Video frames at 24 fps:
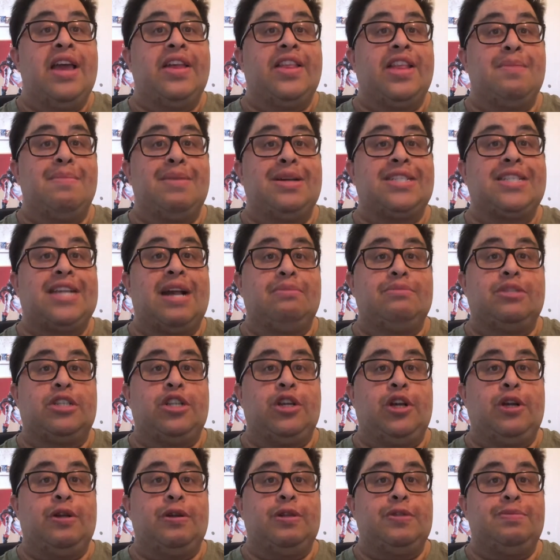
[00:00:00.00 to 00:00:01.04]
they must come to
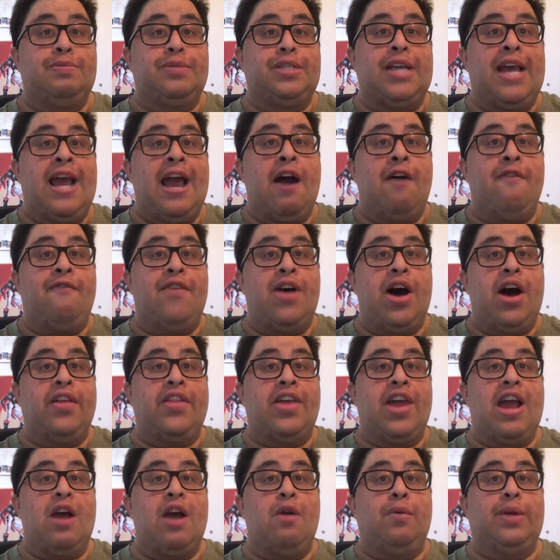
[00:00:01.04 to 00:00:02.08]
terms how far
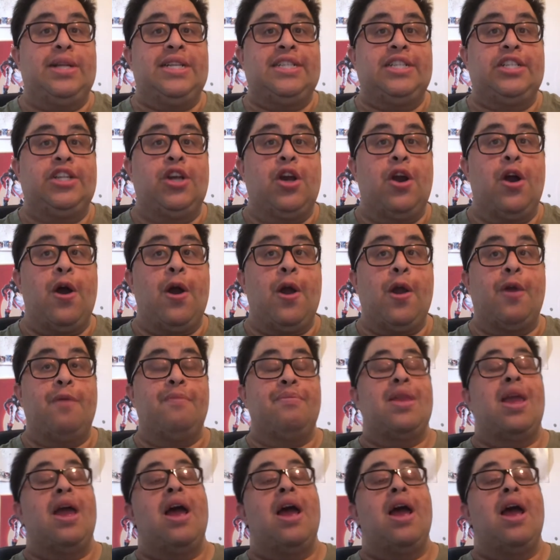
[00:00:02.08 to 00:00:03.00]
they are willing to go.